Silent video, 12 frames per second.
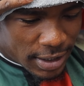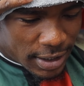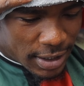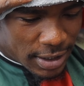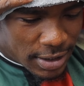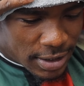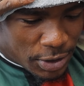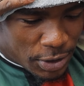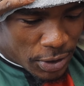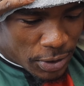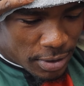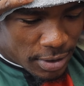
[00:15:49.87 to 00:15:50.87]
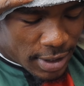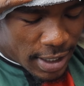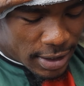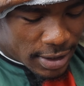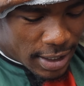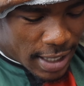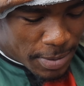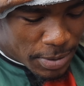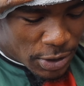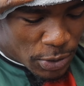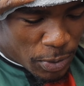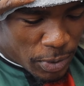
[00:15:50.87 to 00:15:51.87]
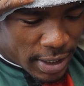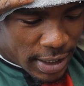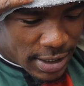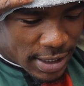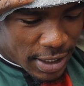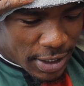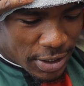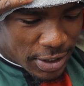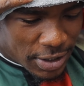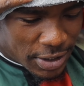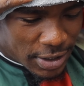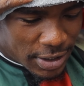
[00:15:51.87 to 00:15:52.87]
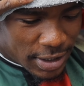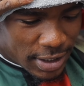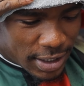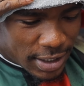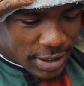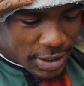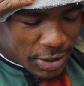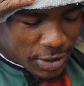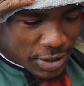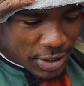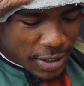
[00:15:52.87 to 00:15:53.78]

cause you know, like the lobster swim with their tail. Yeah, so